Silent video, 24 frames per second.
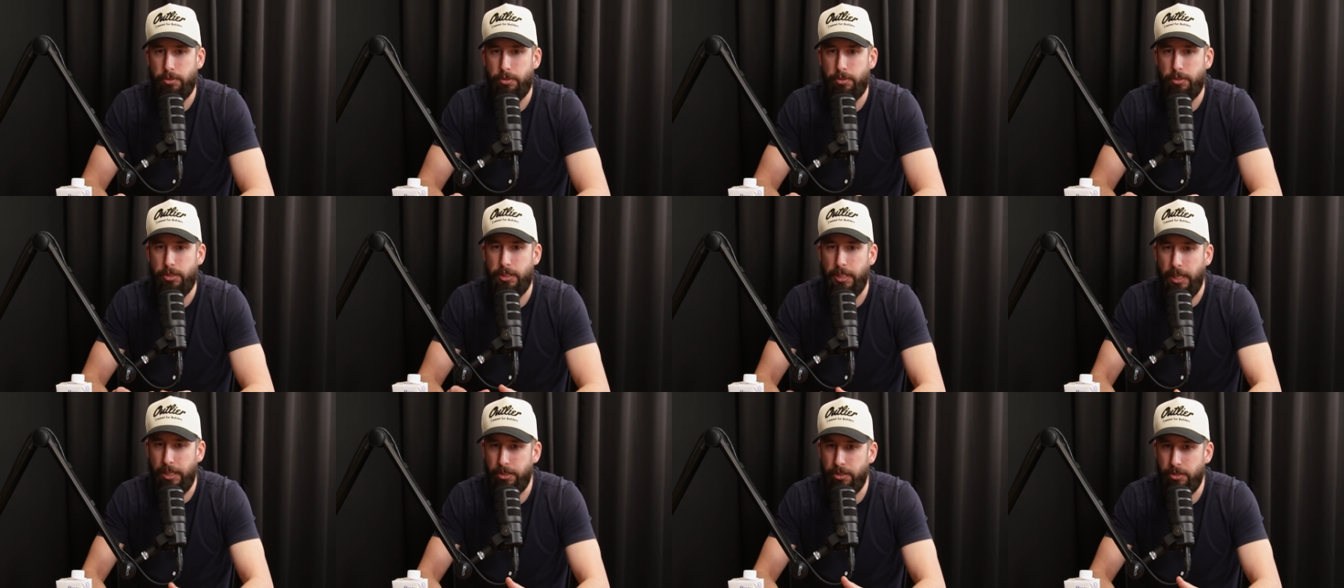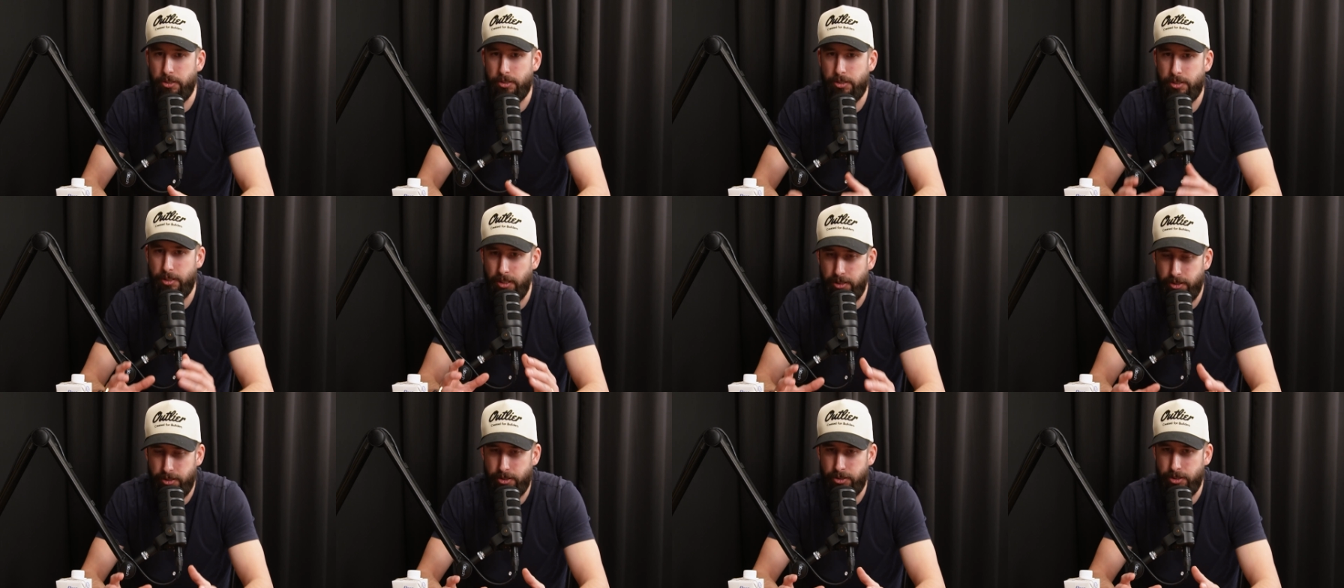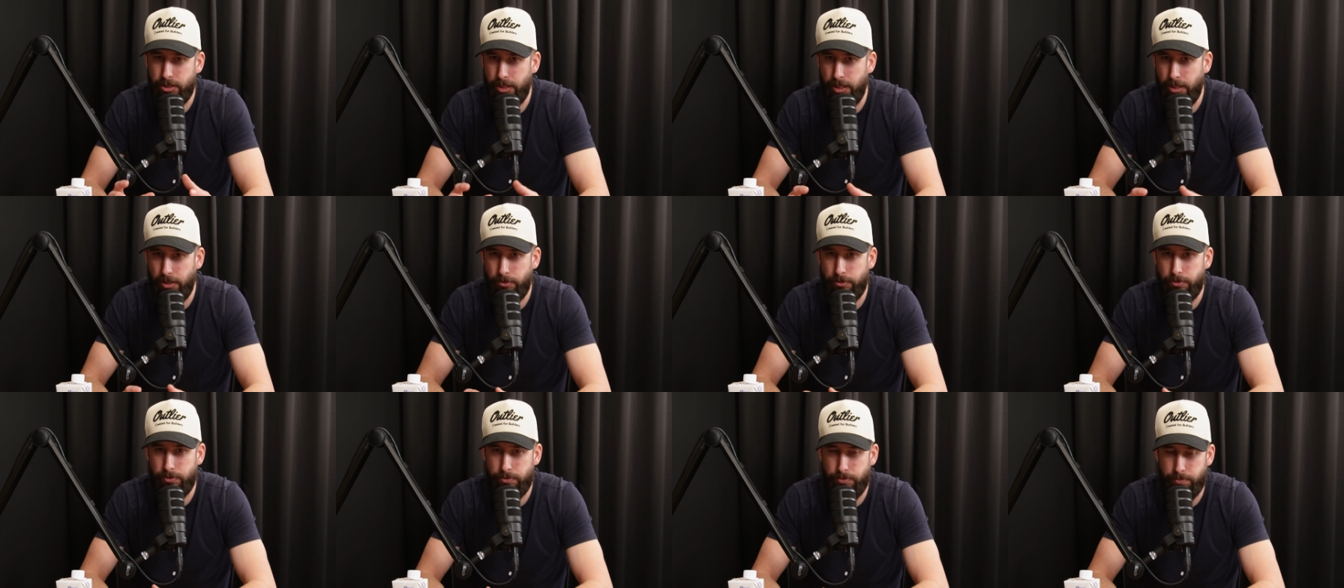settle
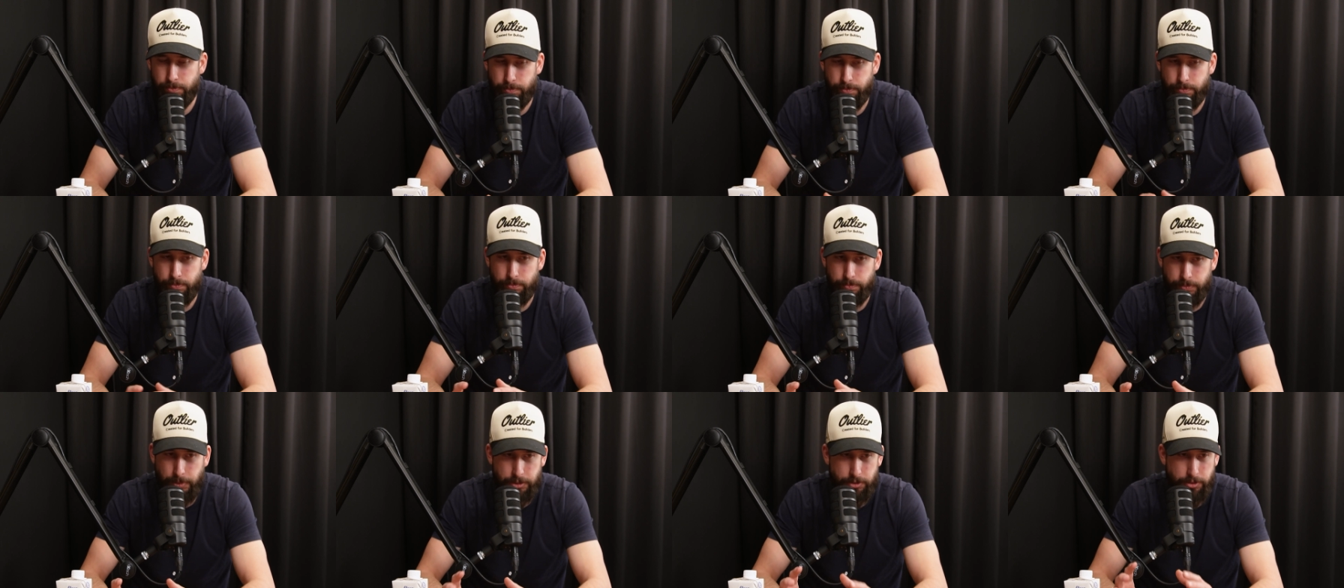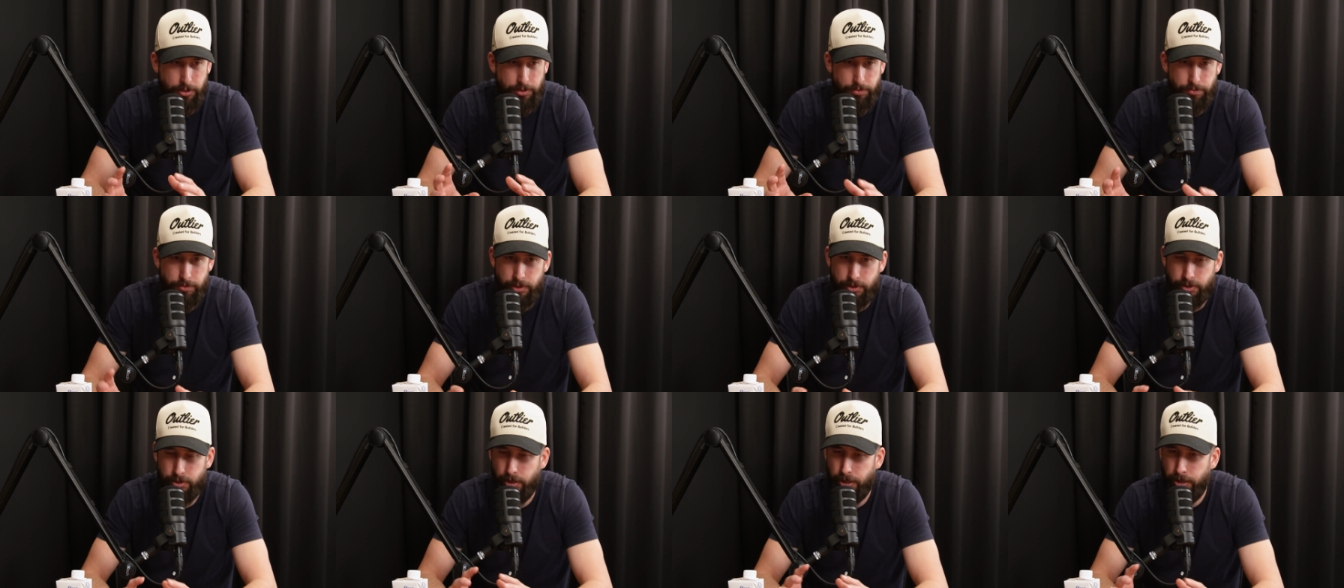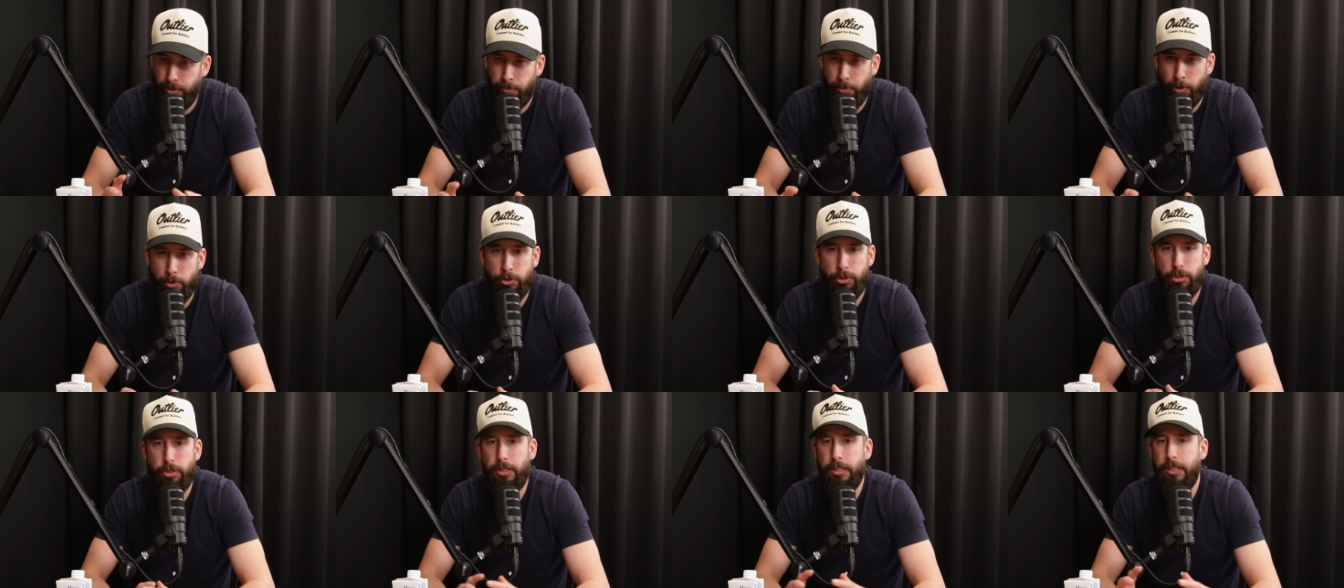yourself mentally, physically,
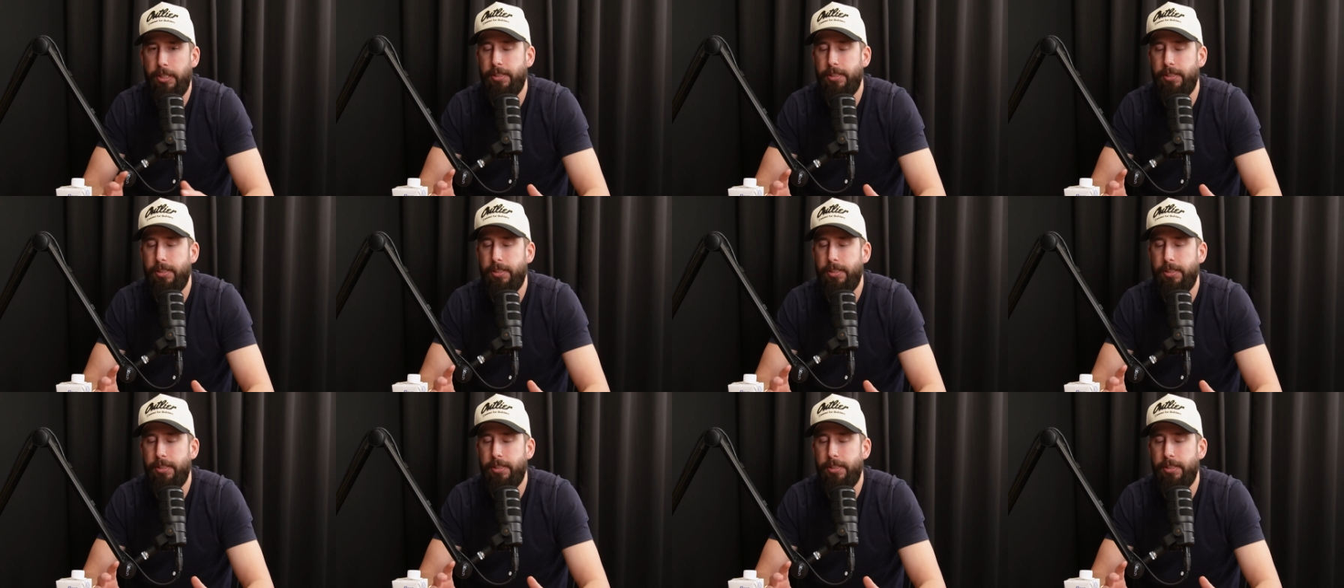emotionally,